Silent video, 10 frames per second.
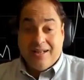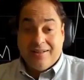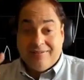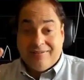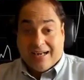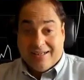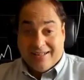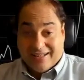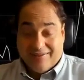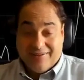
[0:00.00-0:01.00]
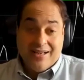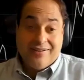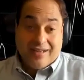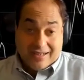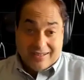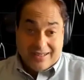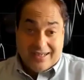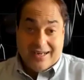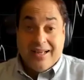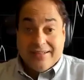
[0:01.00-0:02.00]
Secondly,